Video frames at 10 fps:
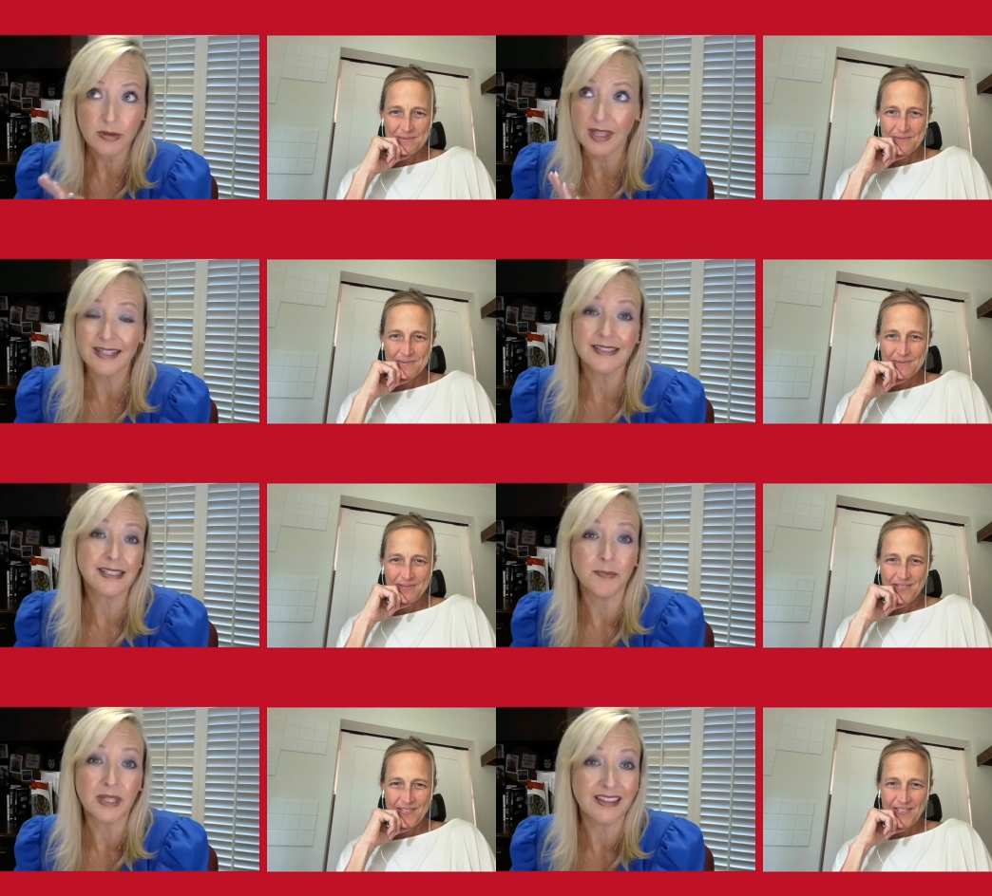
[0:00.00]
Speaker 1: That is
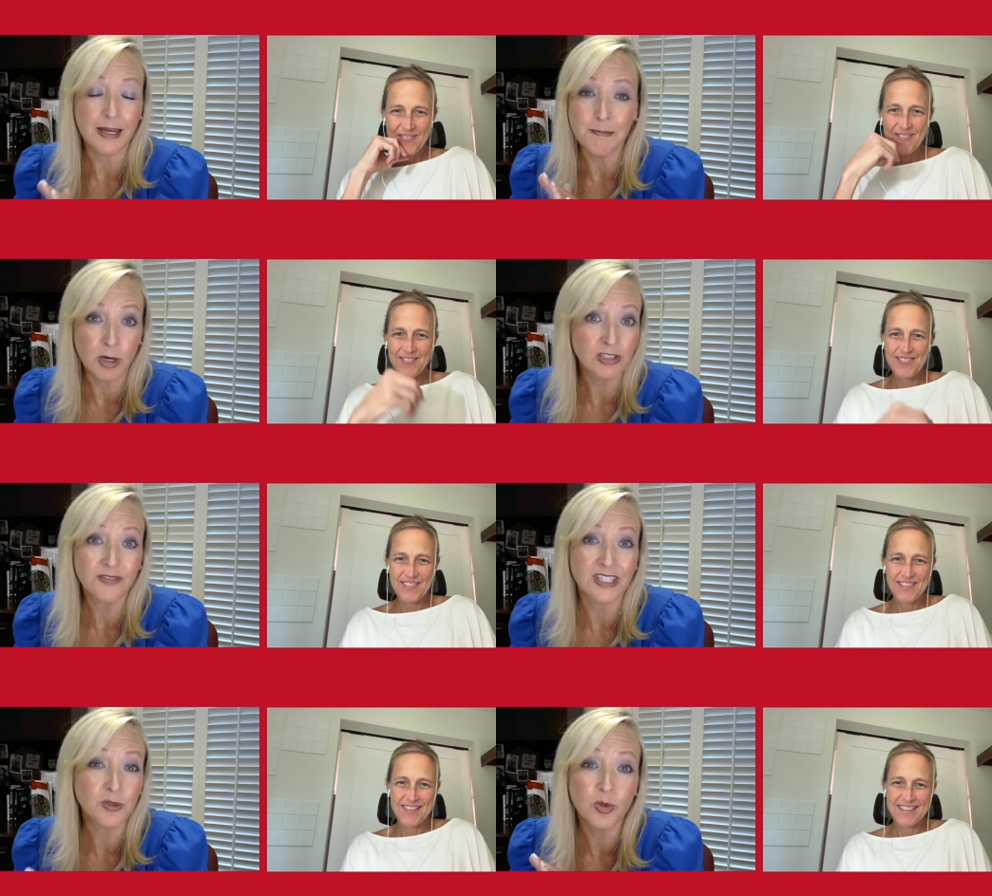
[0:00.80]
something that most
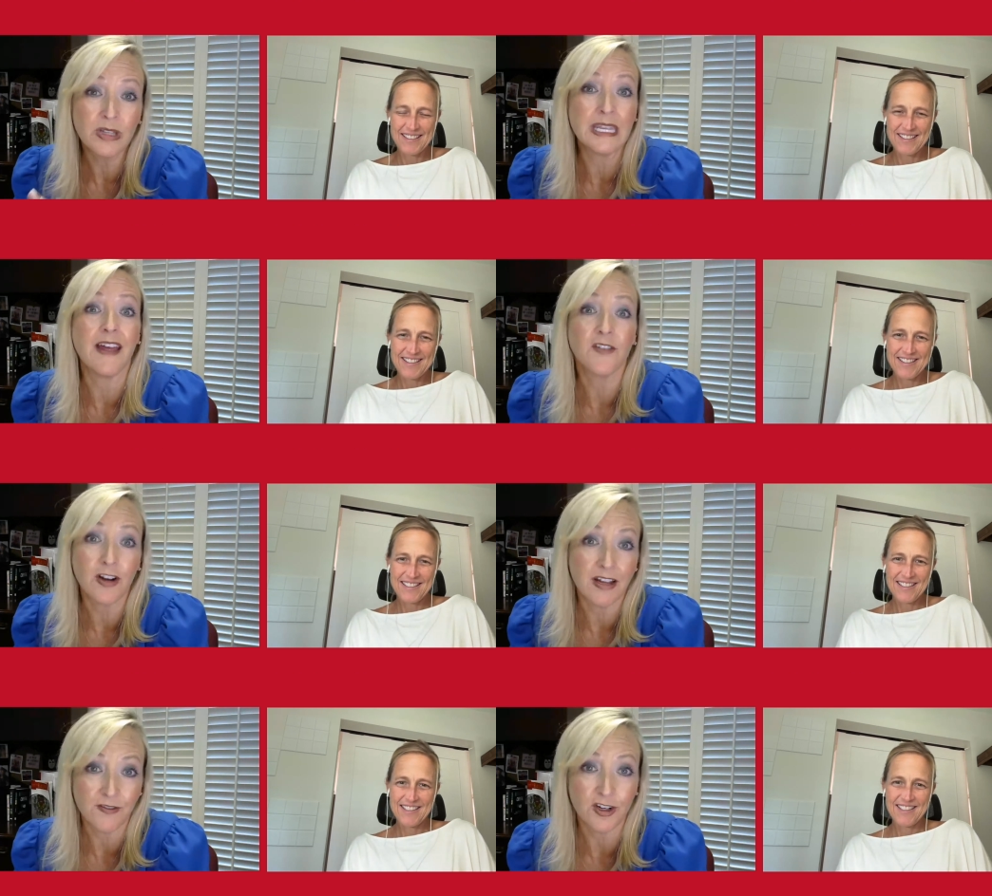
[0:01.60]
of us will
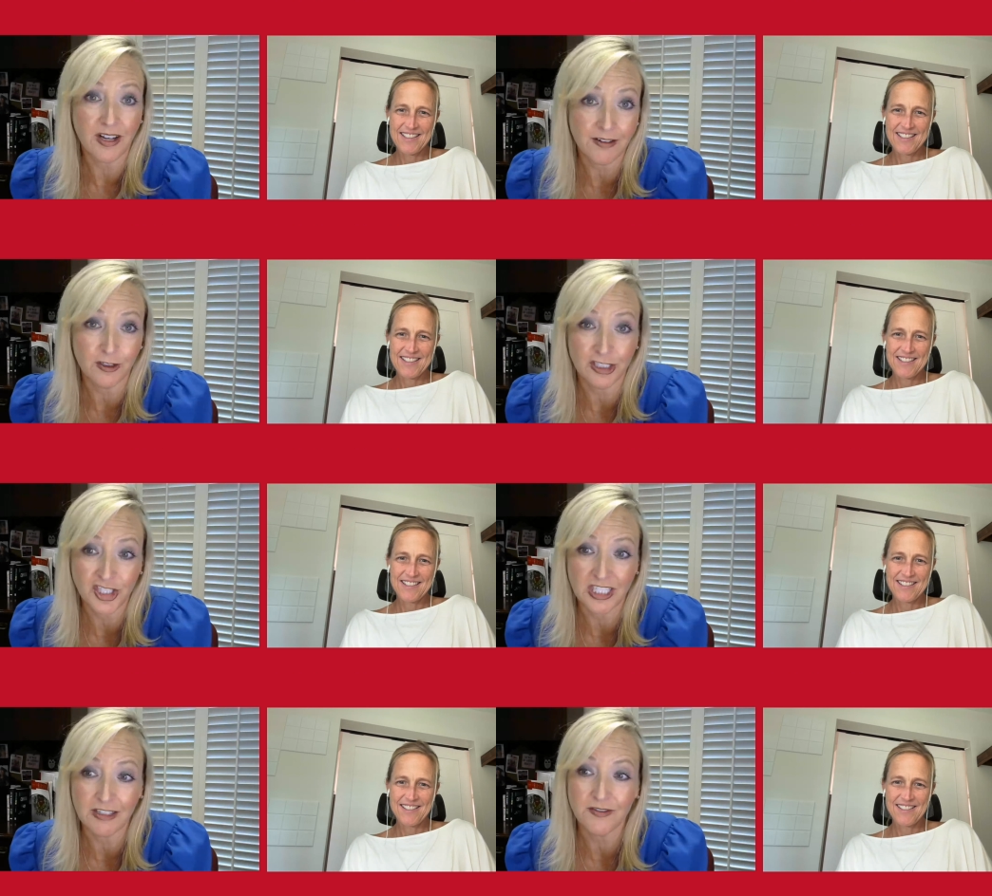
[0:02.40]
never, ever, ever
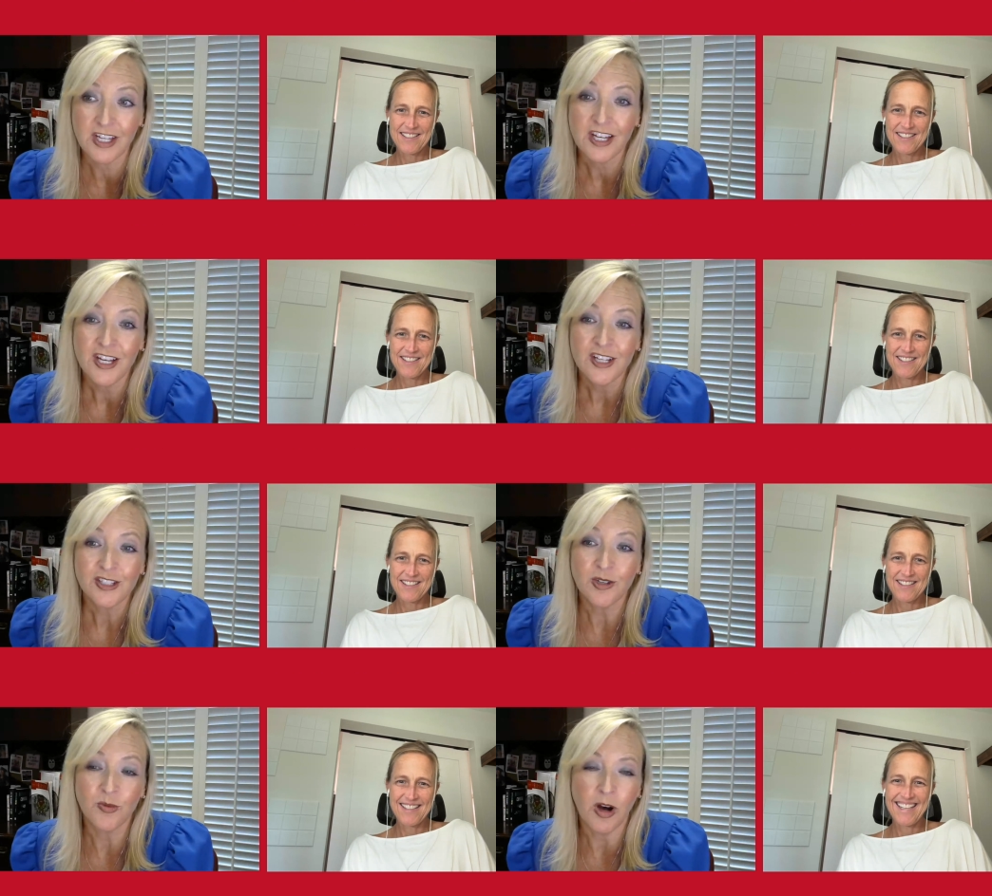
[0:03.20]
achieve.
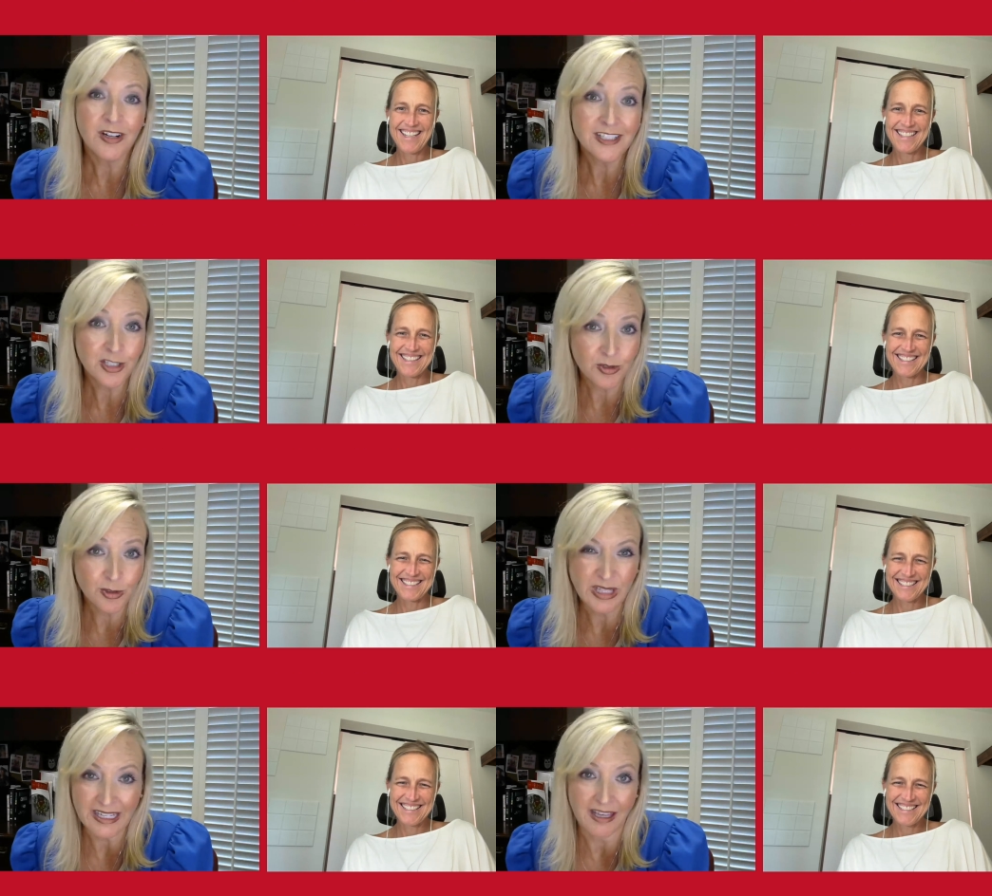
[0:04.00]
So walk us
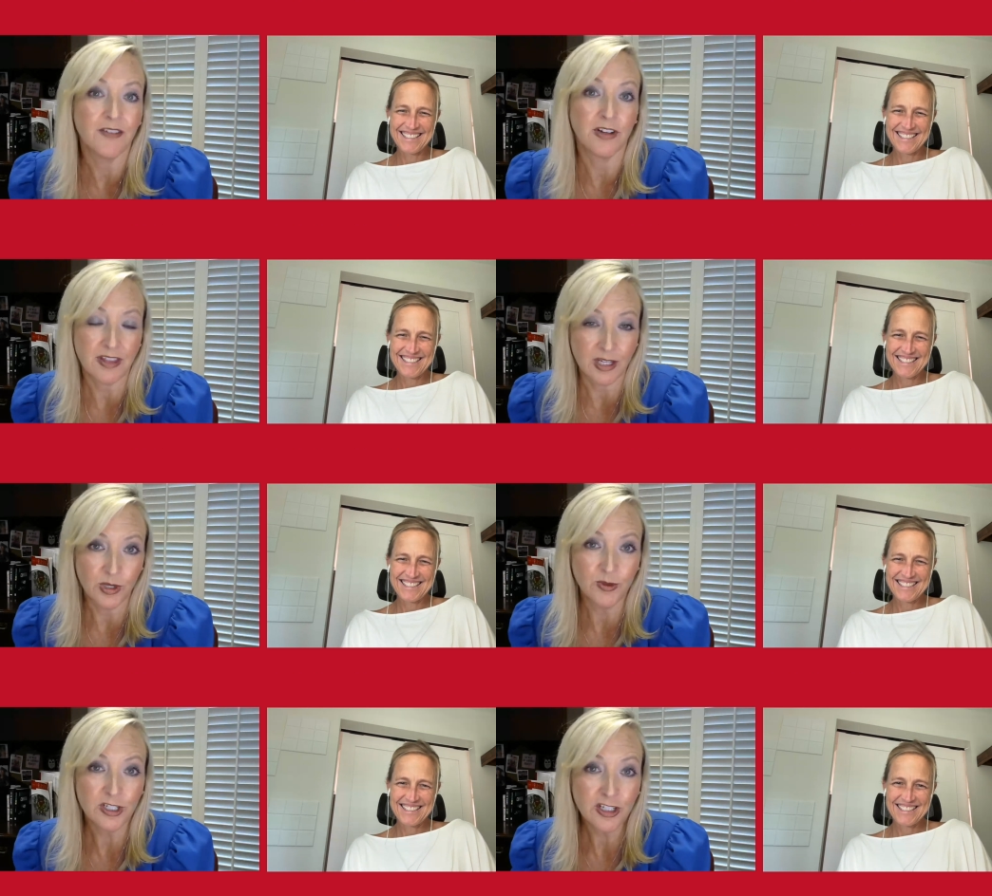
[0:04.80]
through like everything.
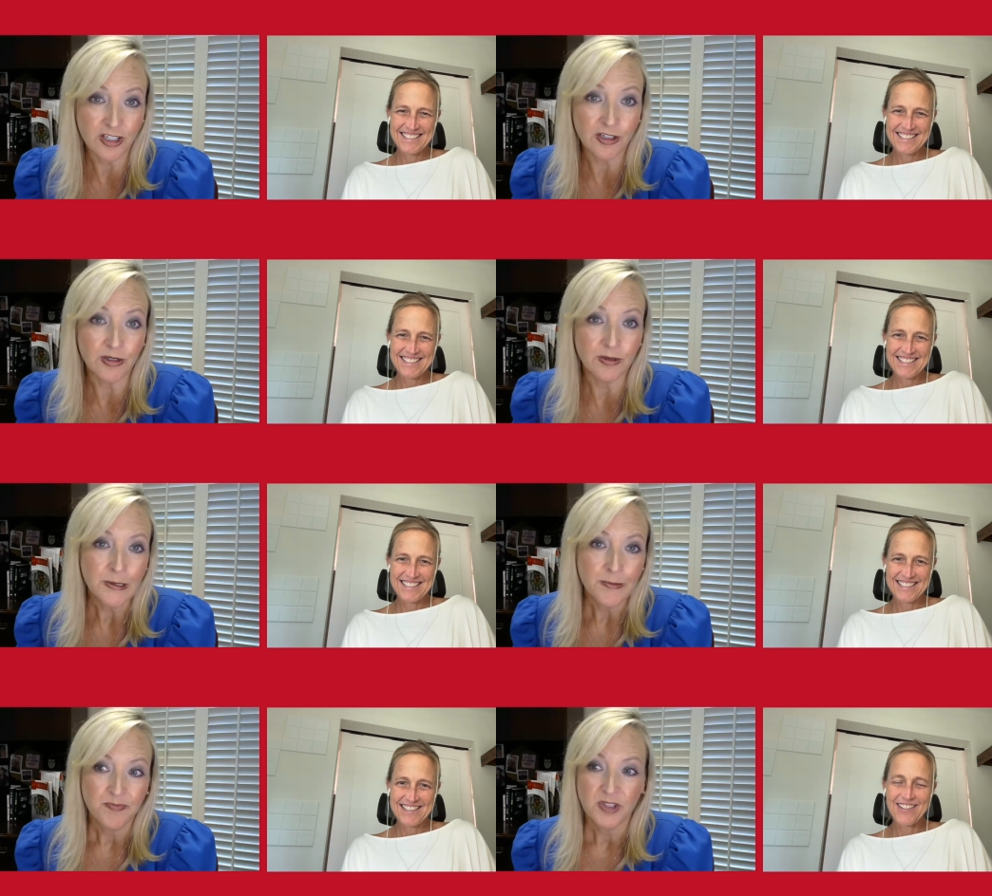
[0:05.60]
We want to know,
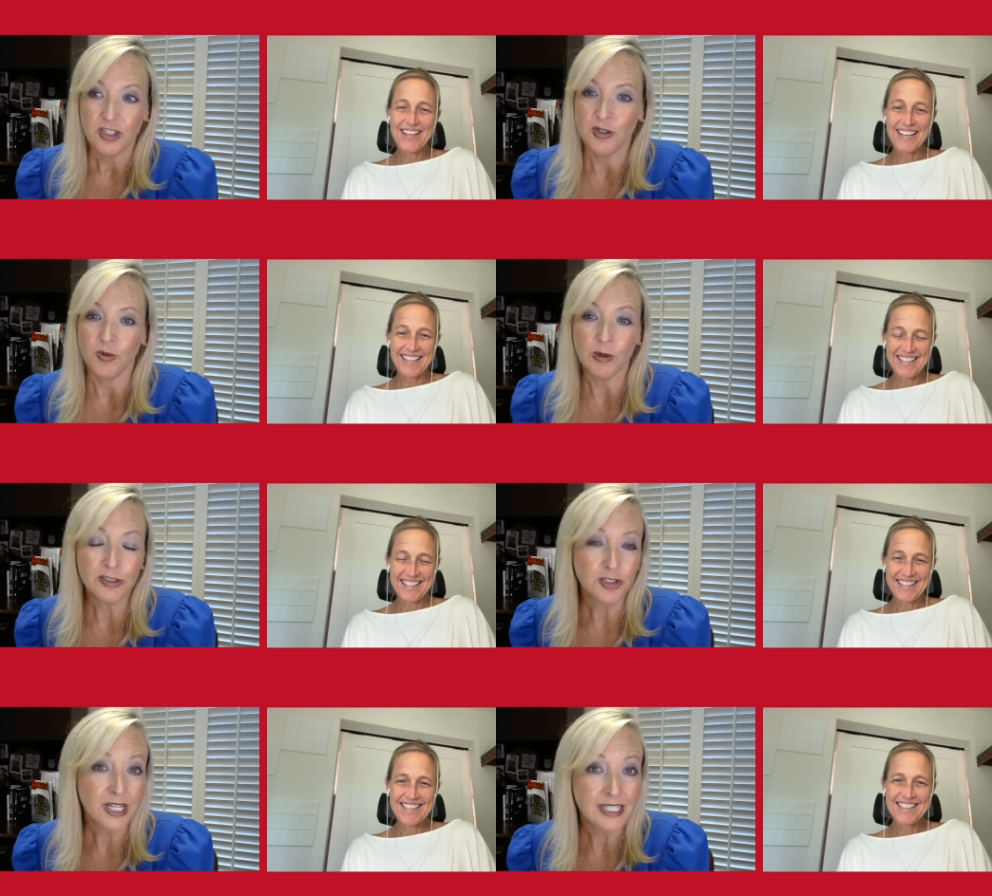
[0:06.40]
you know, what
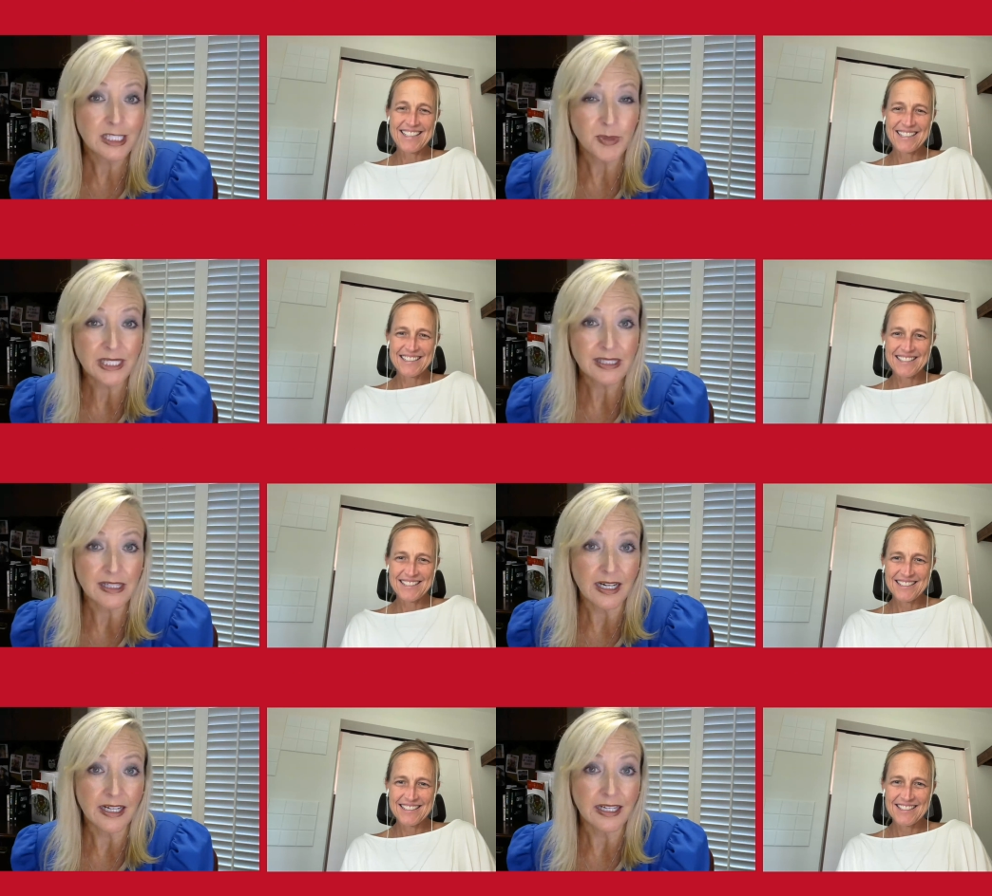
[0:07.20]
was your headspace
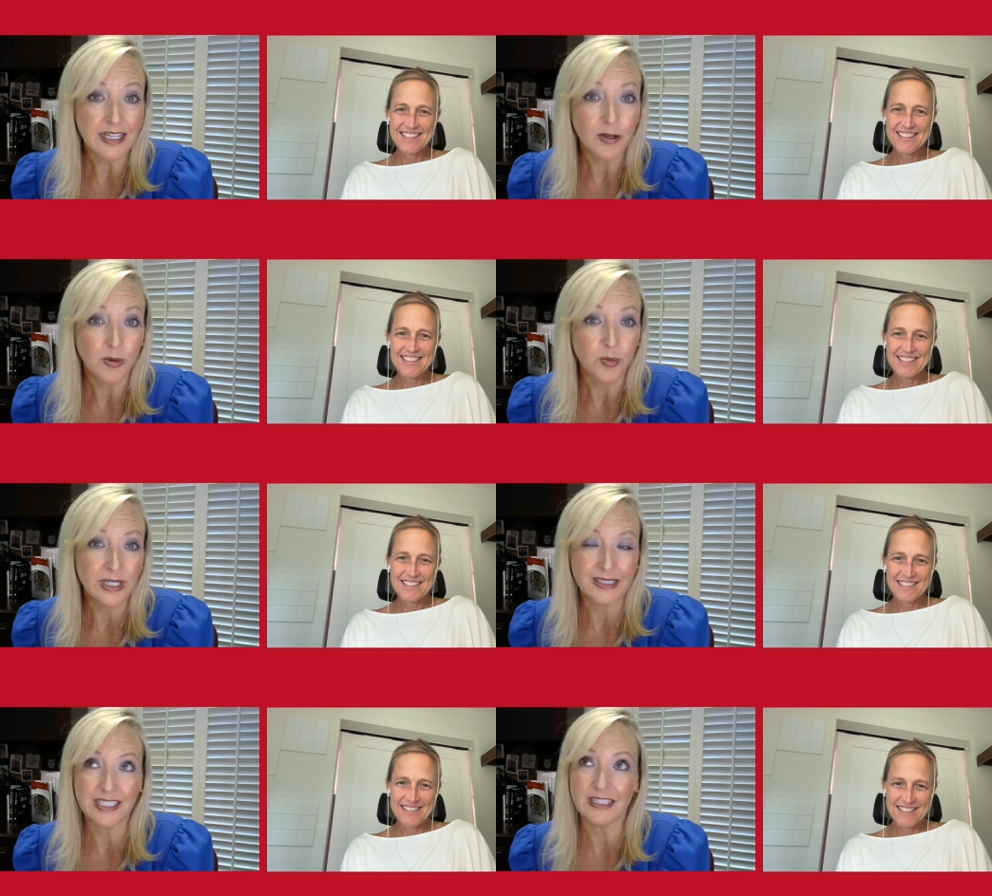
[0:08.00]
like?
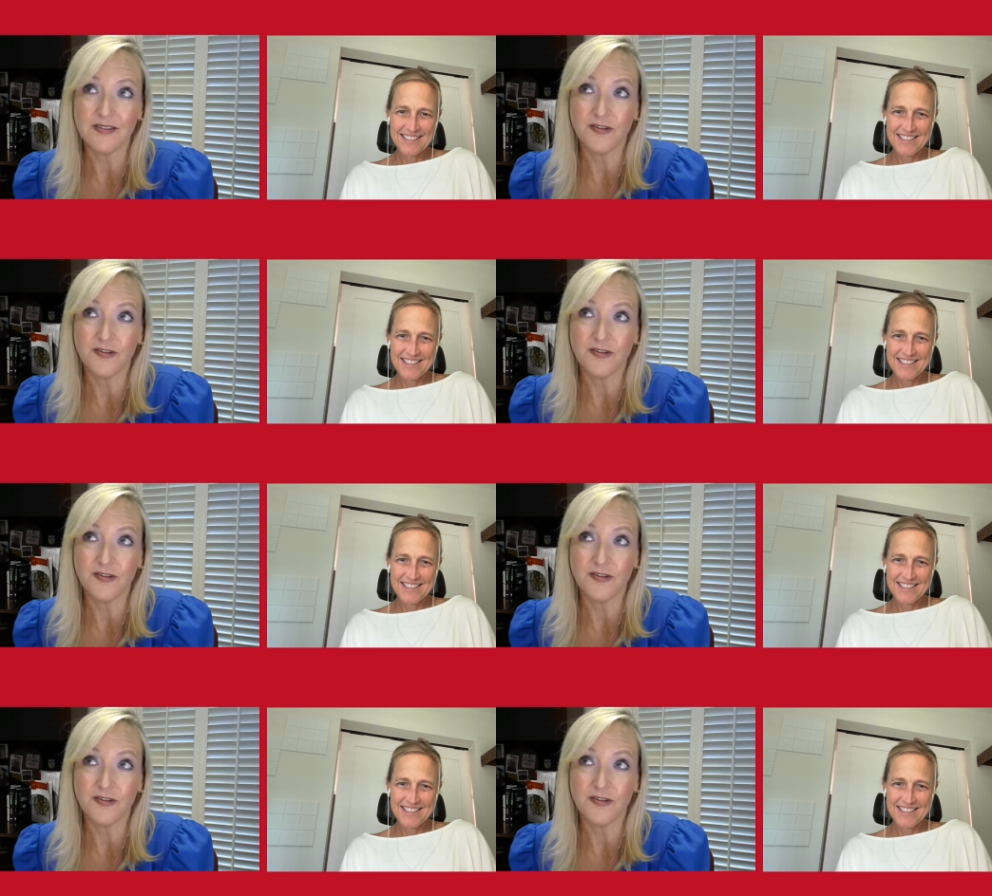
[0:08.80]
When did it